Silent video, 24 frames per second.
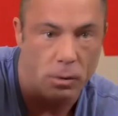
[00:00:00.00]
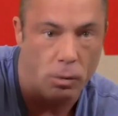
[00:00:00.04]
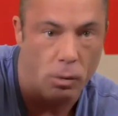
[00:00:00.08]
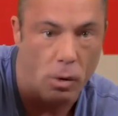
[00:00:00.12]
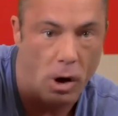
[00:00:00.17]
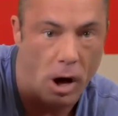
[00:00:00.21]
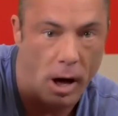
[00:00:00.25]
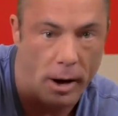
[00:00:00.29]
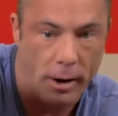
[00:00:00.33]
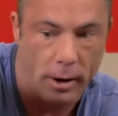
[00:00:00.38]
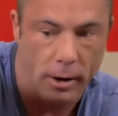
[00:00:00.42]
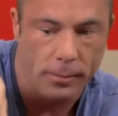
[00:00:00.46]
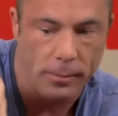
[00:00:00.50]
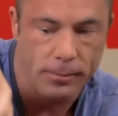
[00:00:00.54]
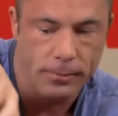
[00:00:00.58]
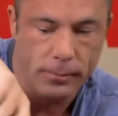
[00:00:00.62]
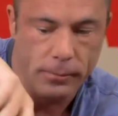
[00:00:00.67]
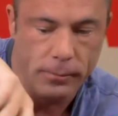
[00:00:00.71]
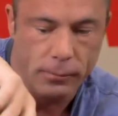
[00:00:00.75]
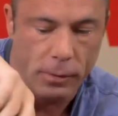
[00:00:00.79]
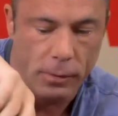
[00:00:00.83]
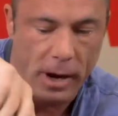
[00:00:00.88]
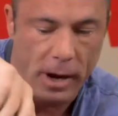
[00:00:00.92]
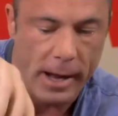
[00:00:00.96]
water,
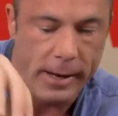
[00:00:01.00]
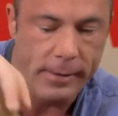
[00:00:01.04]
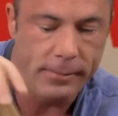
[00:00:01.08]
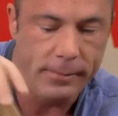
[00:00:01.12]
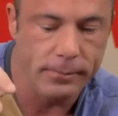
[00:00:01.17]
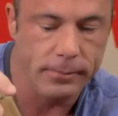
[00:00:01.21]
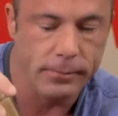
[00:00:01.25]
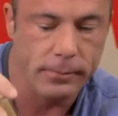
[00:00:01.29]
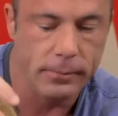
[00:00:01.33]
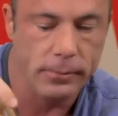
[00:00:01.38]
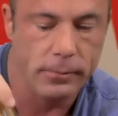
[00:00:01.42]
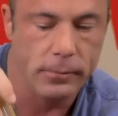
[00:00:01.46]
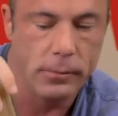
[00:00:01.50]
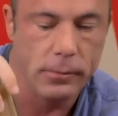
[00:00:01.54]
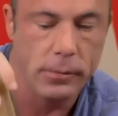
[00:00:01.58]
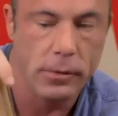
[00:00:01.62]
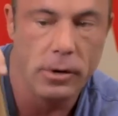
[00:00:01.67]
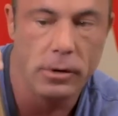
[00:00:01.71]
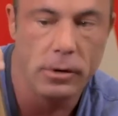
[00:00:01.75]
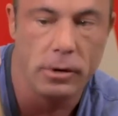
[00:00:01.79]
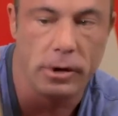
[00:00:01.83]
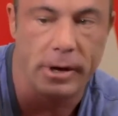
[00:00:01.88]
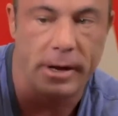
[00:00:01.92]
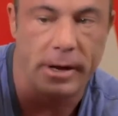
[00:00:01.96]
right?
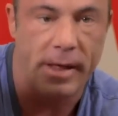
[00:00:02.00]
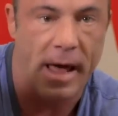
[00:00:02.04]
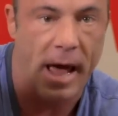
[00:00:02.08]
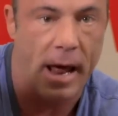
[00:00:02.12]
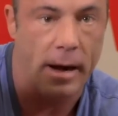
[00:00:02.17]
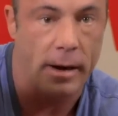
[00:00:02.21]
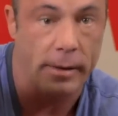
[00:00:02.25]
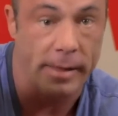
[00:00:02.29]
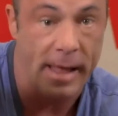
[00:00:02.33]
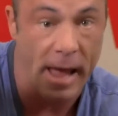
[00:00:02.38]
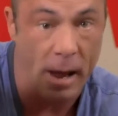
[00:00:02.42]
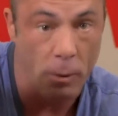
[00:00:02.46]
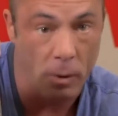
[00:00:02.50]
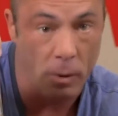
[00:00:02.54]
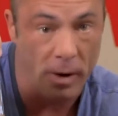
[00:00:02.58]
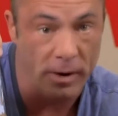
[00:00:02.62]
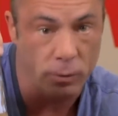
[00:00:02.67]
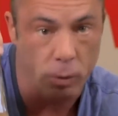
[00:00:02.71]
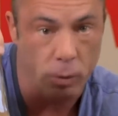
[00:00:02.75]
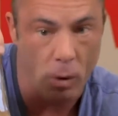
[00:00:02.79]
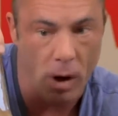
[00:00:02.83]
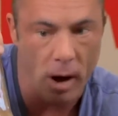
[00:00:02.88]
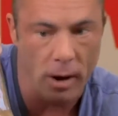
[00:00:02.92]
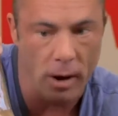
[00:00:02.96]
Look at that. That
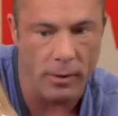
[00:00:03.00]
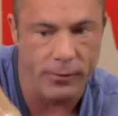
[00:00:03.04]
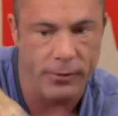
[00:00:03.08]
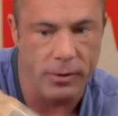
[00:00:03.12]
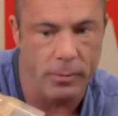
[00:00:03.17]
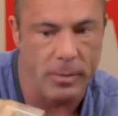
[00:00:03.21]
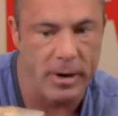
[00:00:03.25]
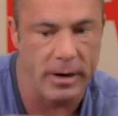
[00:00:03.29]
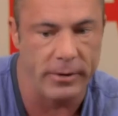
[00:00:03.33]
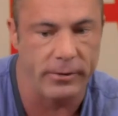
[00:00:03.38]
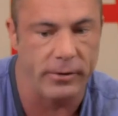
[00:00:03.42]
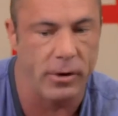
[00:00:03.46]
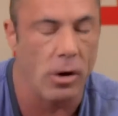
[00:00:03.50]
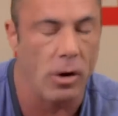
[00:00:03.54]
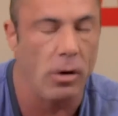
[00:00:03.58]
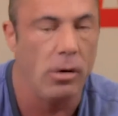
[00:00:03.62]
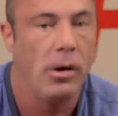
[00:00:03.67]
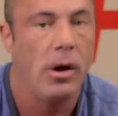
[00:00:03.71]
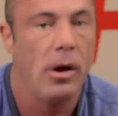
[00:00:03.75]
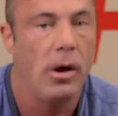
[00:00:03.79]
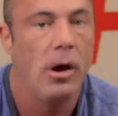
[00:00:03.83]
was water a few minutes ago.